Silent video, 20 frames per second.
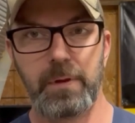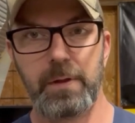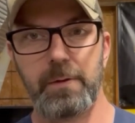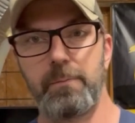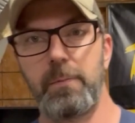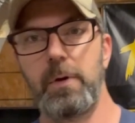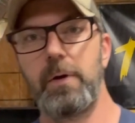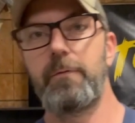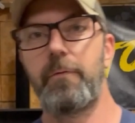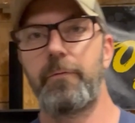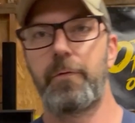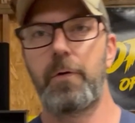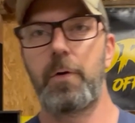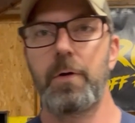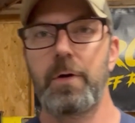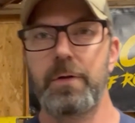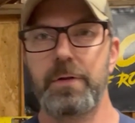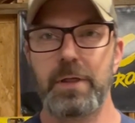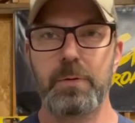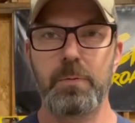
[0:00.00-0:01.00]
moving
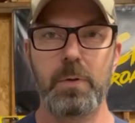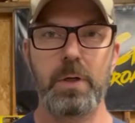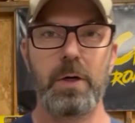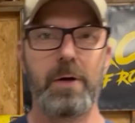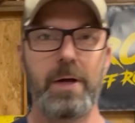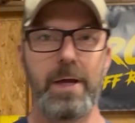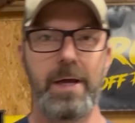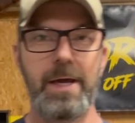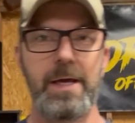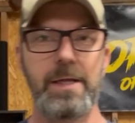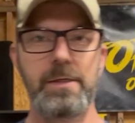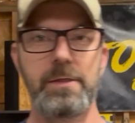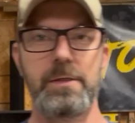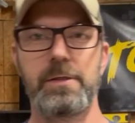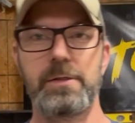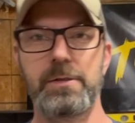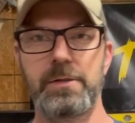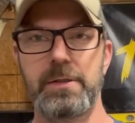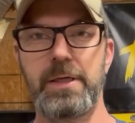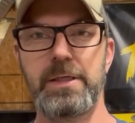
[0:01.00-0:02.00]
forward, I think we'll go ahead
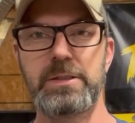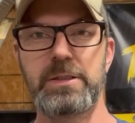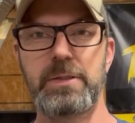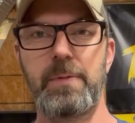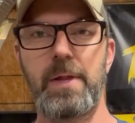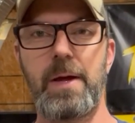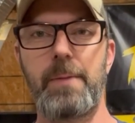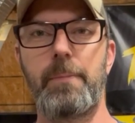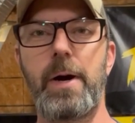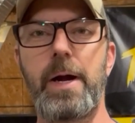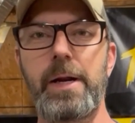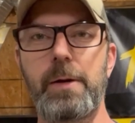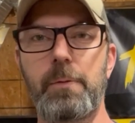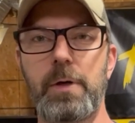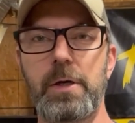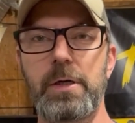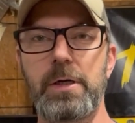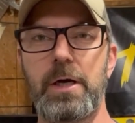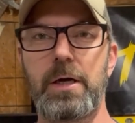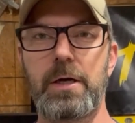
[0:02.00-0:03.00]
and get some of that body
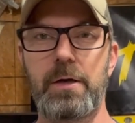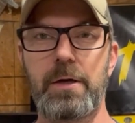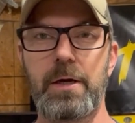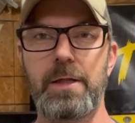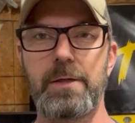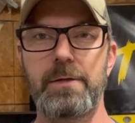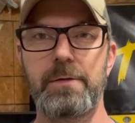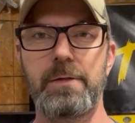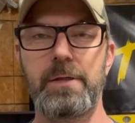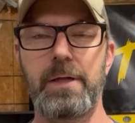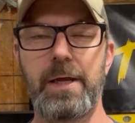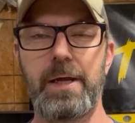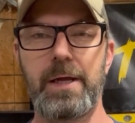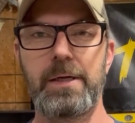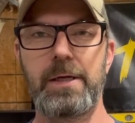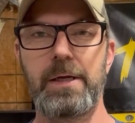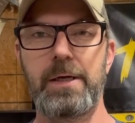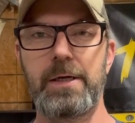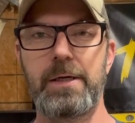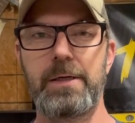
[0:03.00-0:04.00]
work done on it
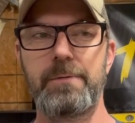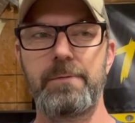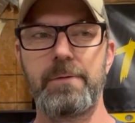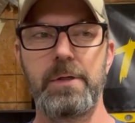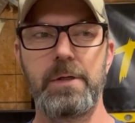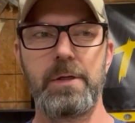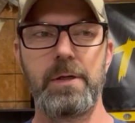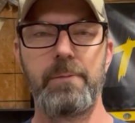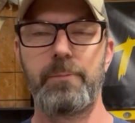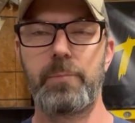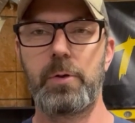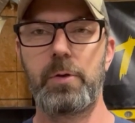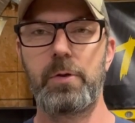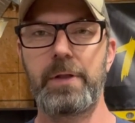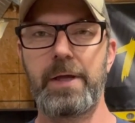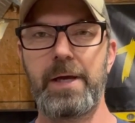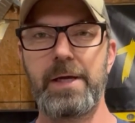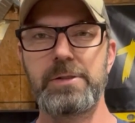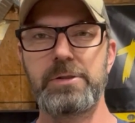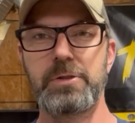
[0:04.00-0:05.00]
and pull
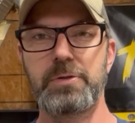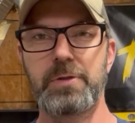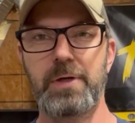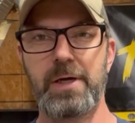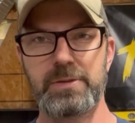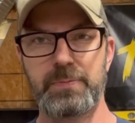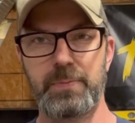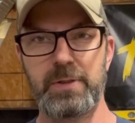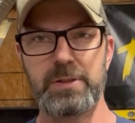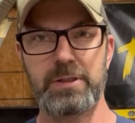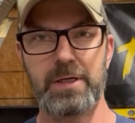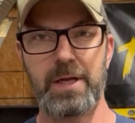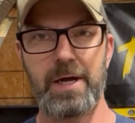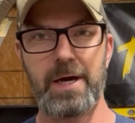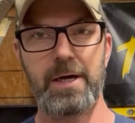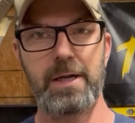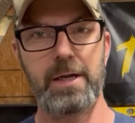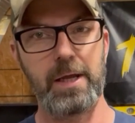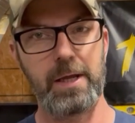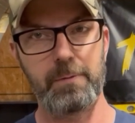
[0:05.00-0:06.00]
the engine transmission
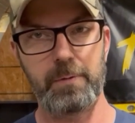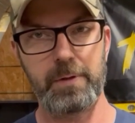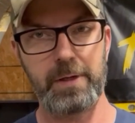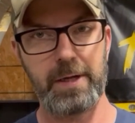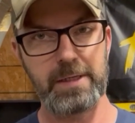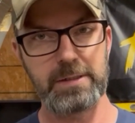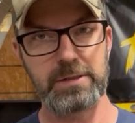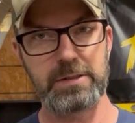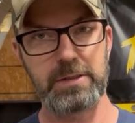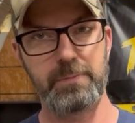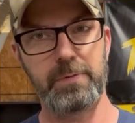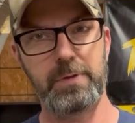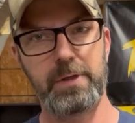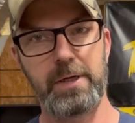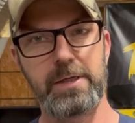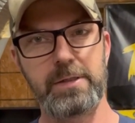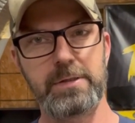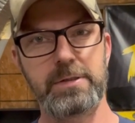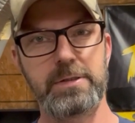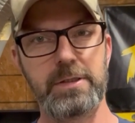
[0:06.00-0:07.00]
out, and we got something
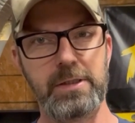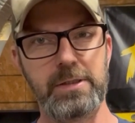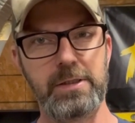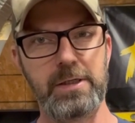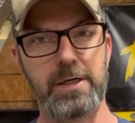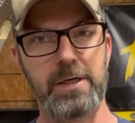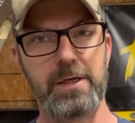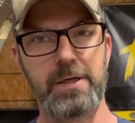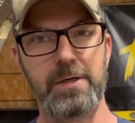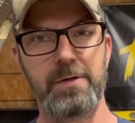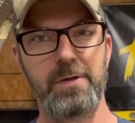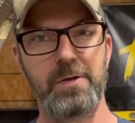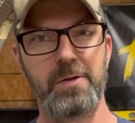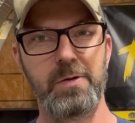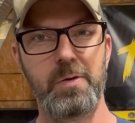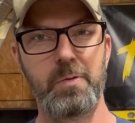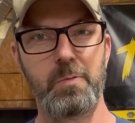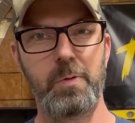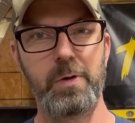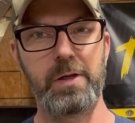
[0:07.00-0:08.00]
else that
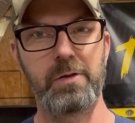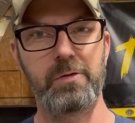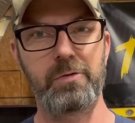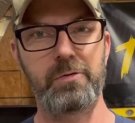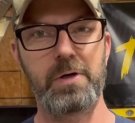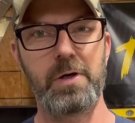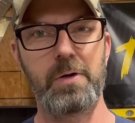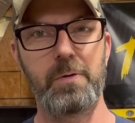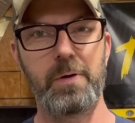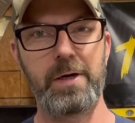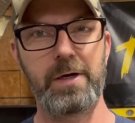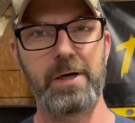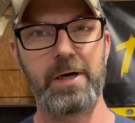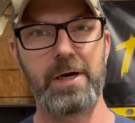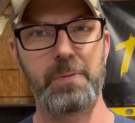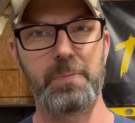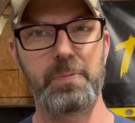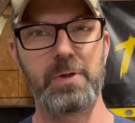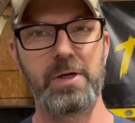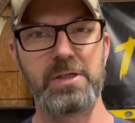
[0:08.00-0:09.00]
we can throw in here
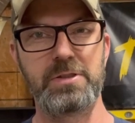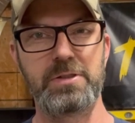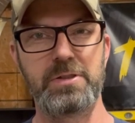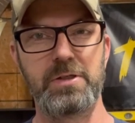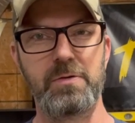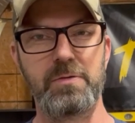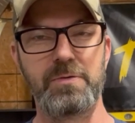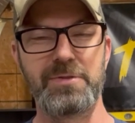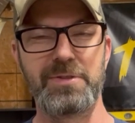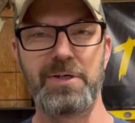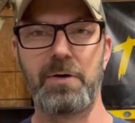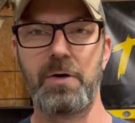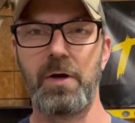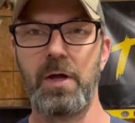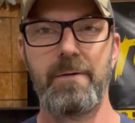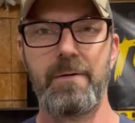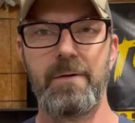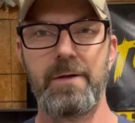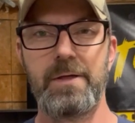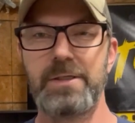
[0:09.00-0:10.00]
pretty soon. So
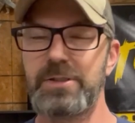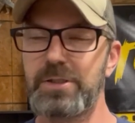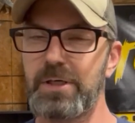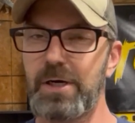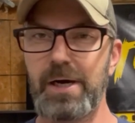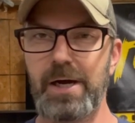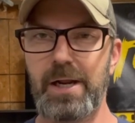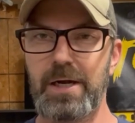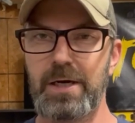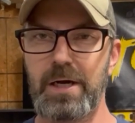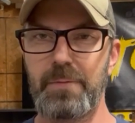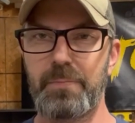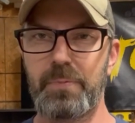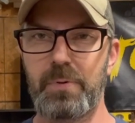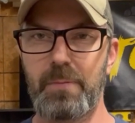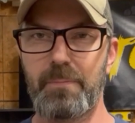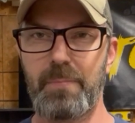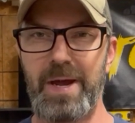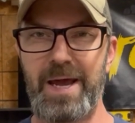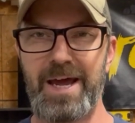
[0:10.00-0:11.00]
sorry it ended up on a
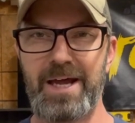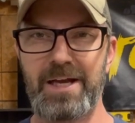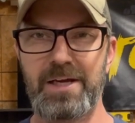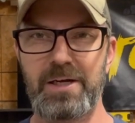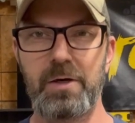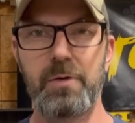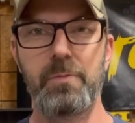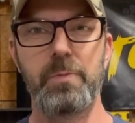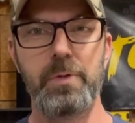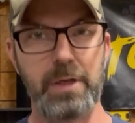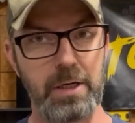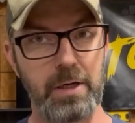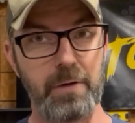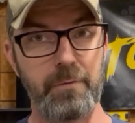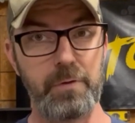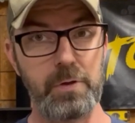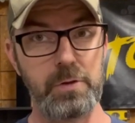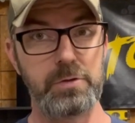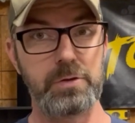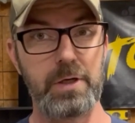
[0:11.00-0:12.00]
bad note, but in a
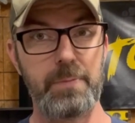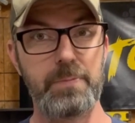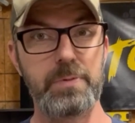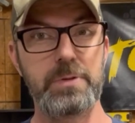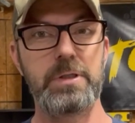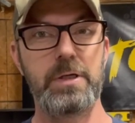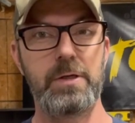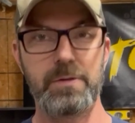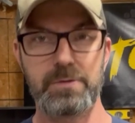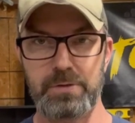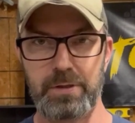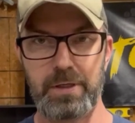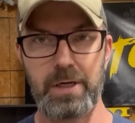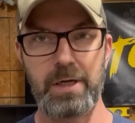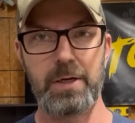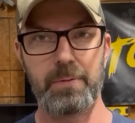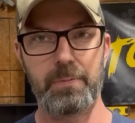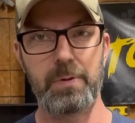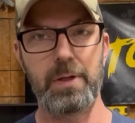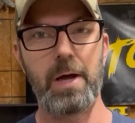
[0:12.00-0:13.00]
future episode, it's gonna end
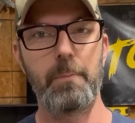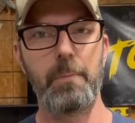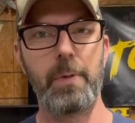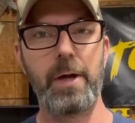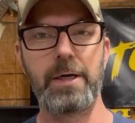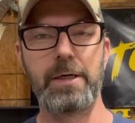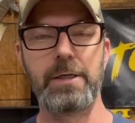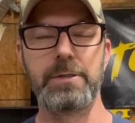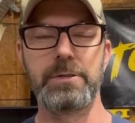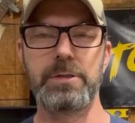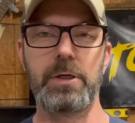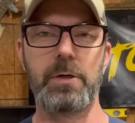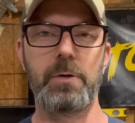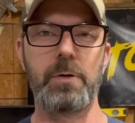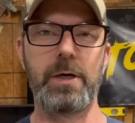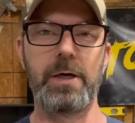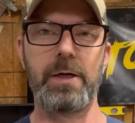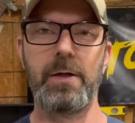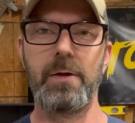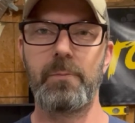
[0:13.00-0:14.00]
up a lot better. So
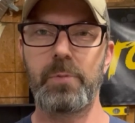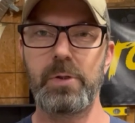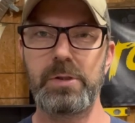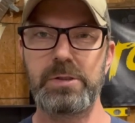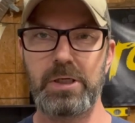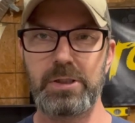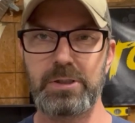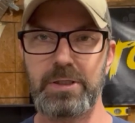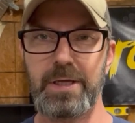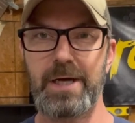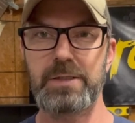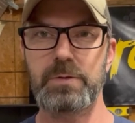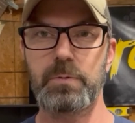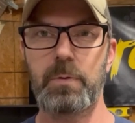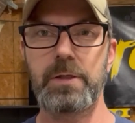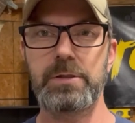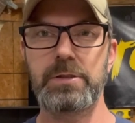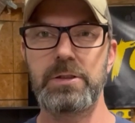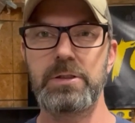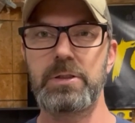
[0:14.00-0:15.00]
appreciate you guys
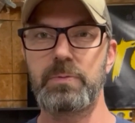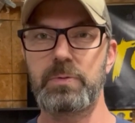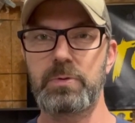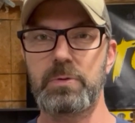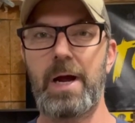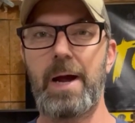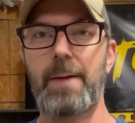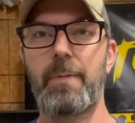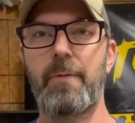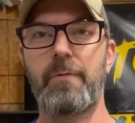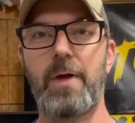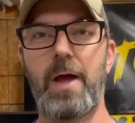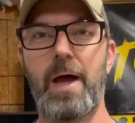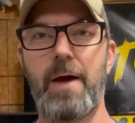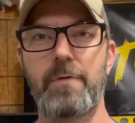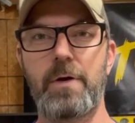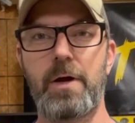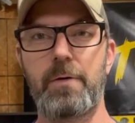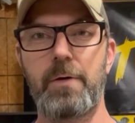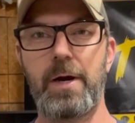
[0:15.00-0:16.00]
watching. Subscribe if you
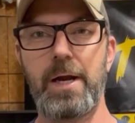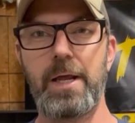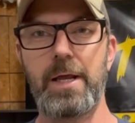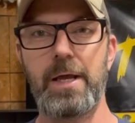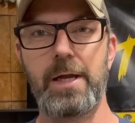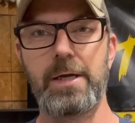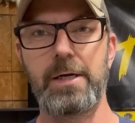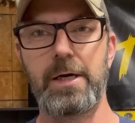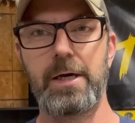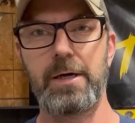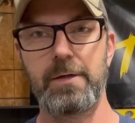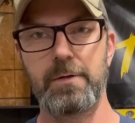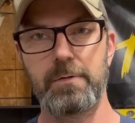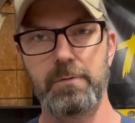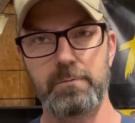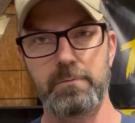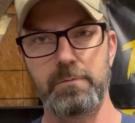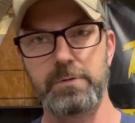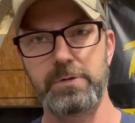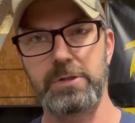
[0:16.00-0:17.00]
haven't already, and
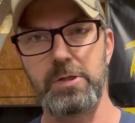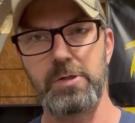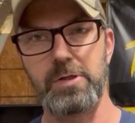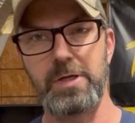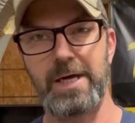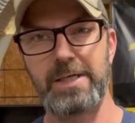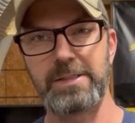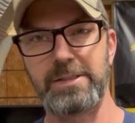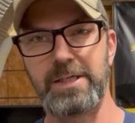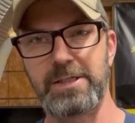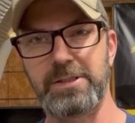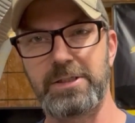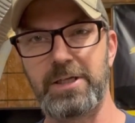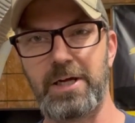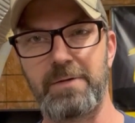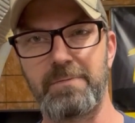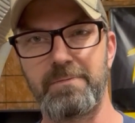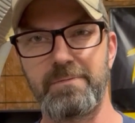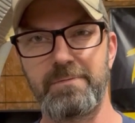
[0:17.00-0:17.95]
we'll see you guys next time.